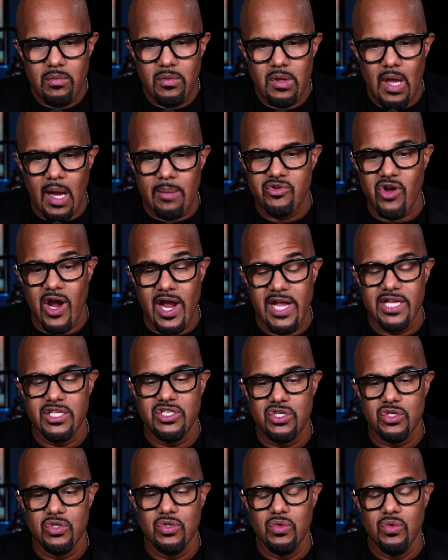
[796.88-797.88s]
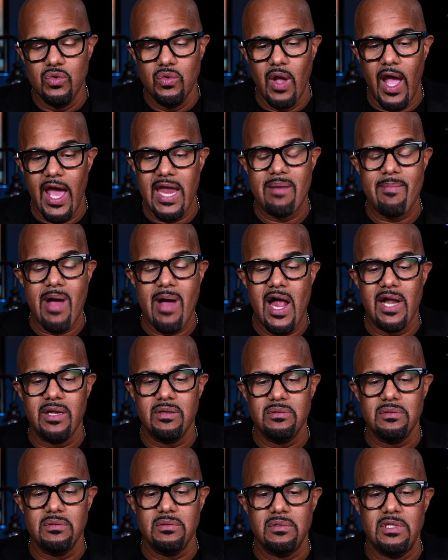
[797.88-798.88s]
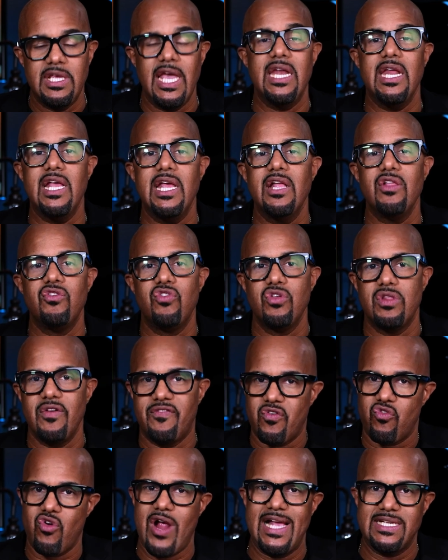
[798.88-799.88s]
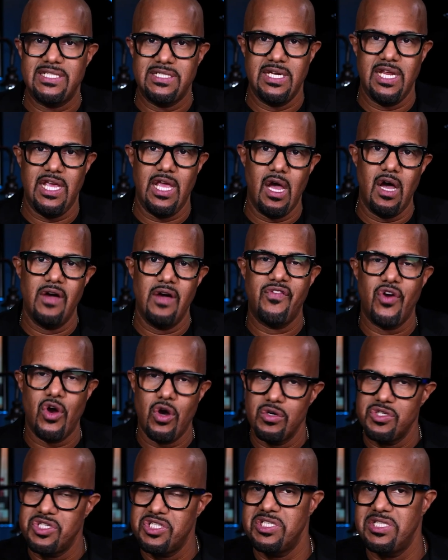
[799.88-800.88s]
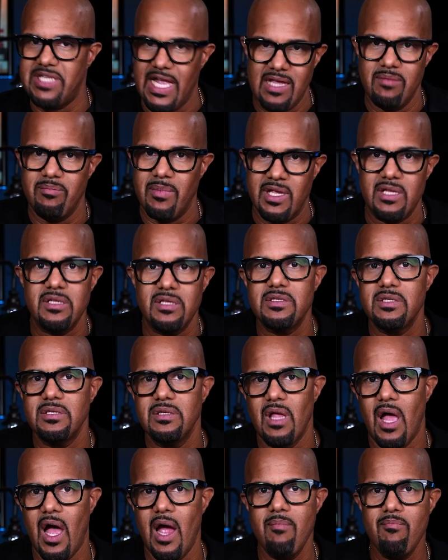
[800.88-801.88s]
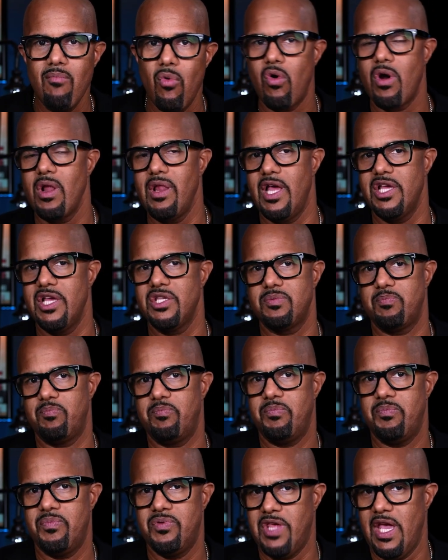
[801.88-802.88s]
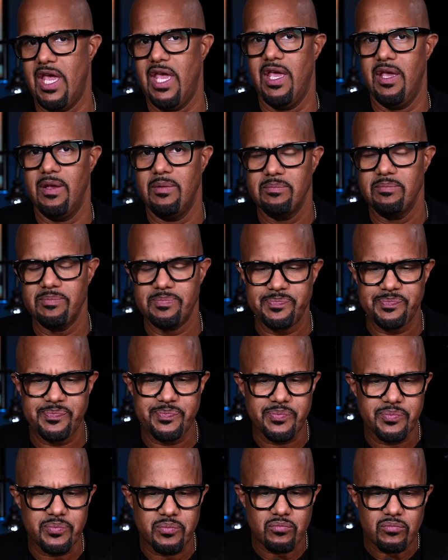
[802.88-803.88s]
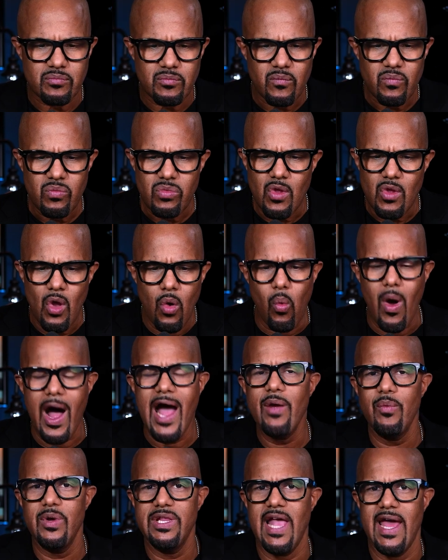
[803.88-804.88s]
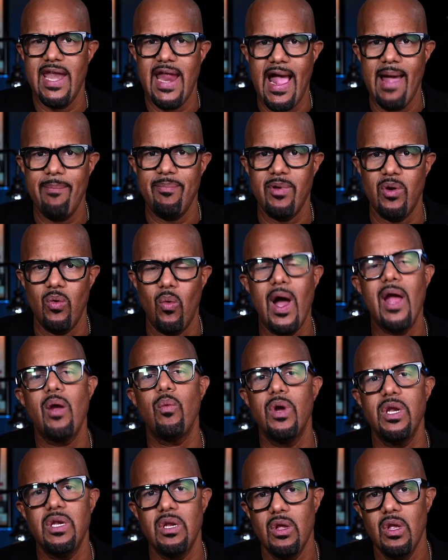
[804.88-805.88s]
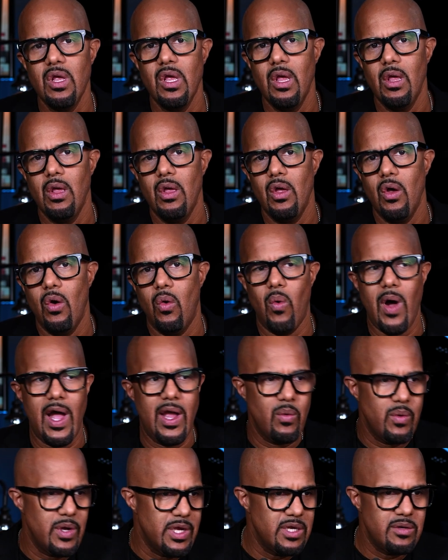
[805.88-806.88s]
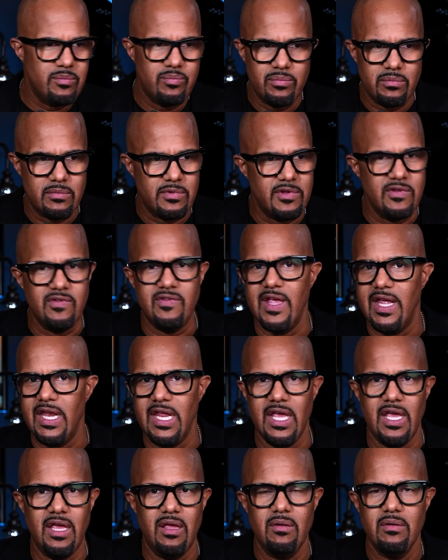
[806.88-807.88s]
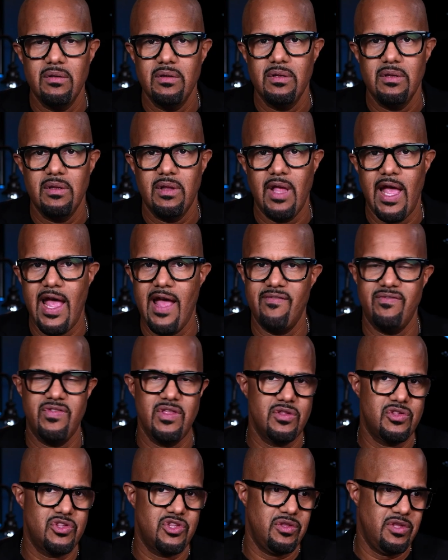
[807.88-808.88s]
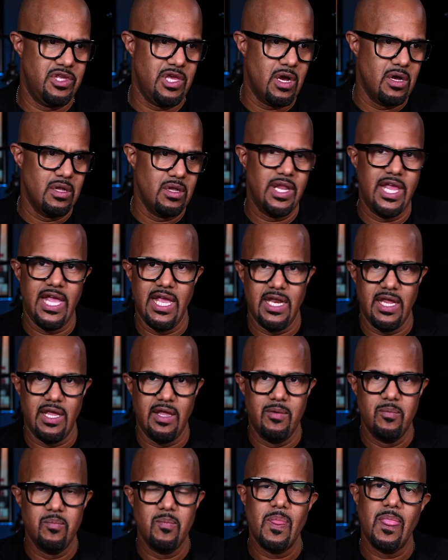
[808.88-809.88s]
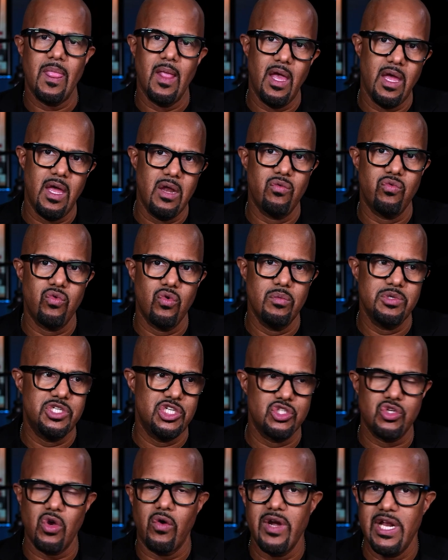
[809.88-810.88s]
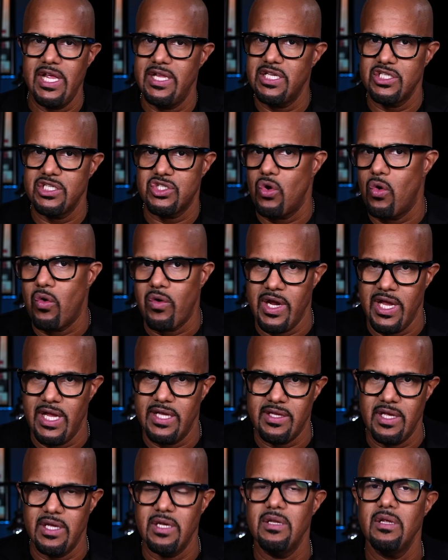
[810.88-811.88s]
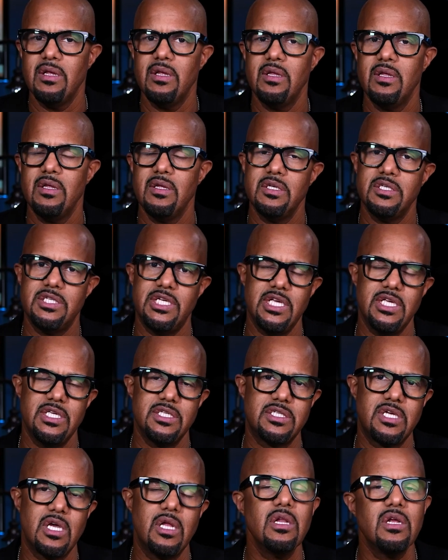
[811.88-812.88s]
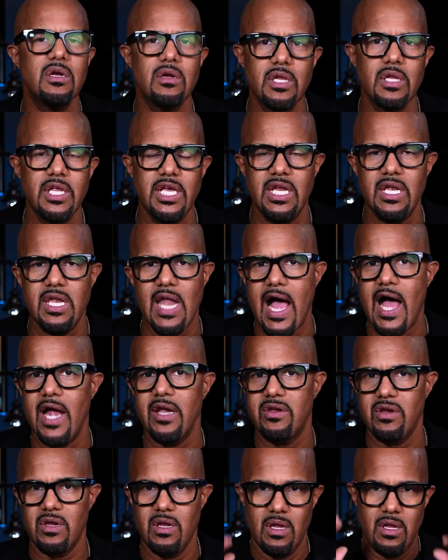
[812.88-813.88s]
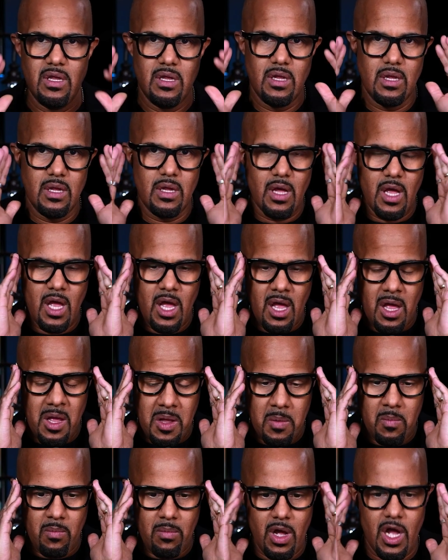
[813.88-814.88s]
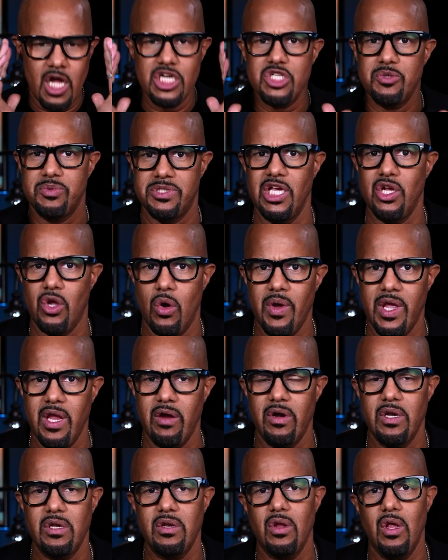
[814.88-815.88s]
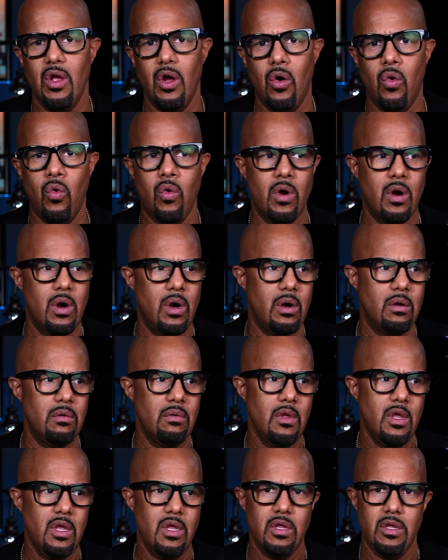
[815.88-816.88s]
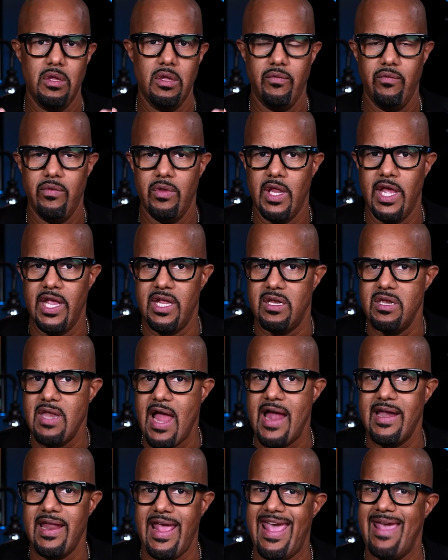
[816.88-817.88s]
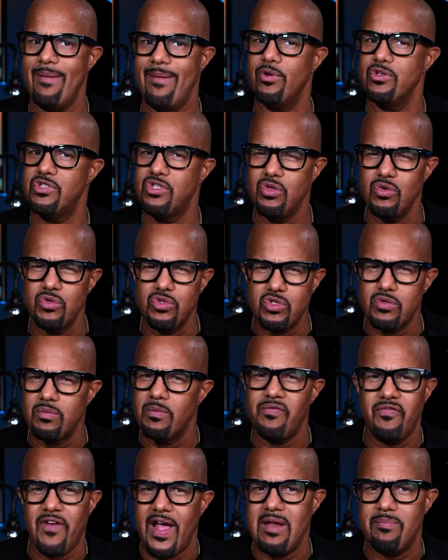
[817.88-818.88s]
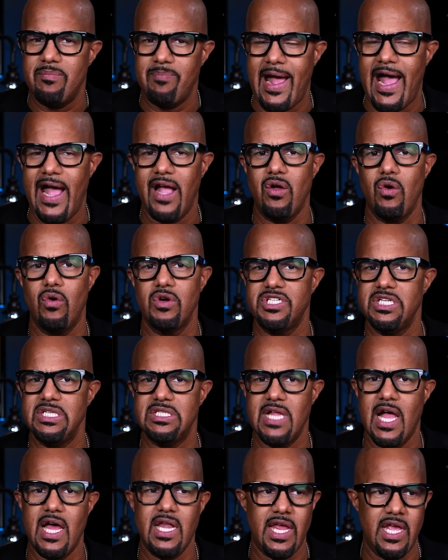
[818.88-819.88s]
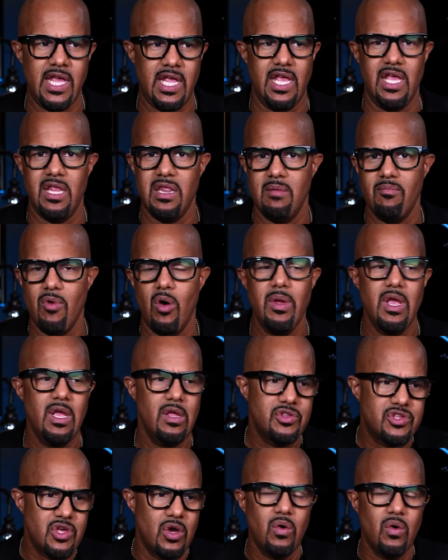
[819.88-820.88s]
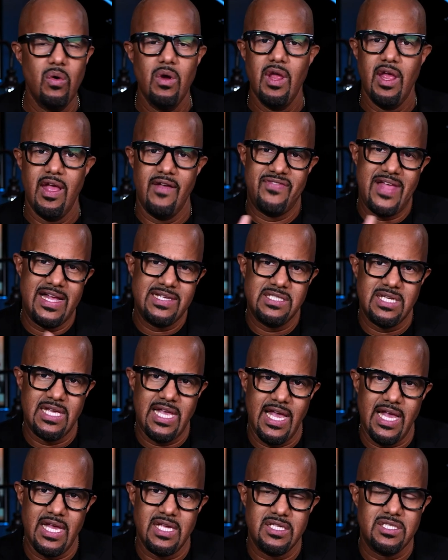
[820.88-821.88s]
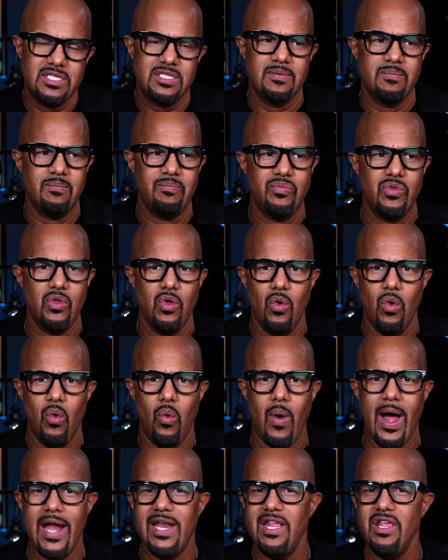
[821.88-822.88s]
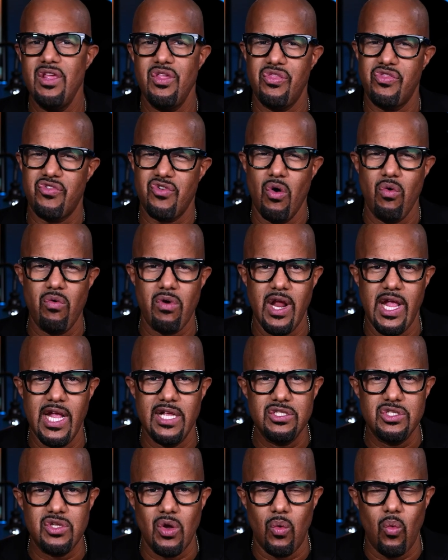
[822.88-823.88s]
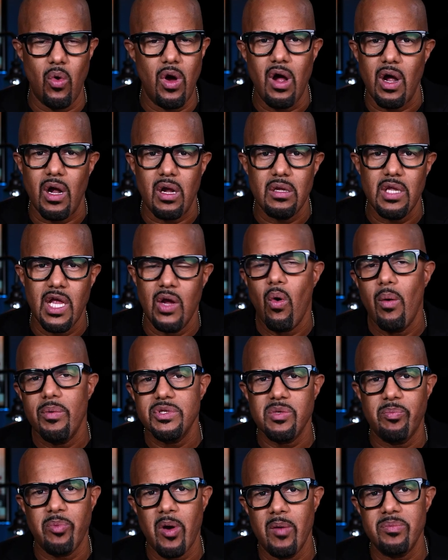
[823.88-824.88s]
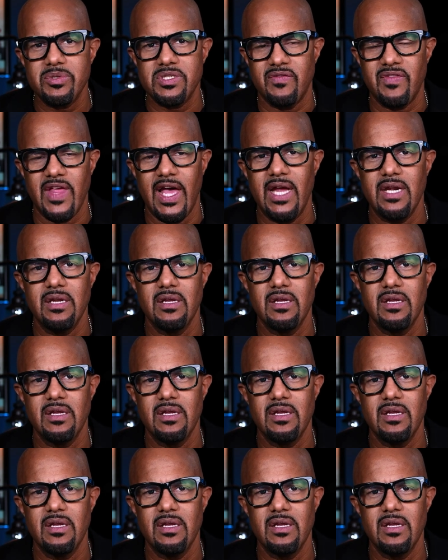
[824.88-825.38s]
I'm not getting into the veracity of her statement. I'm more or less saying, why would that happen? Why would Diddy have this young lady in a room? She's already disoriented. She's clearly not 100% coherent or like not able to fight back, or she's not like in the moment. So if that's the case, why did he throw her against a wall? Like, what was the purpose of that?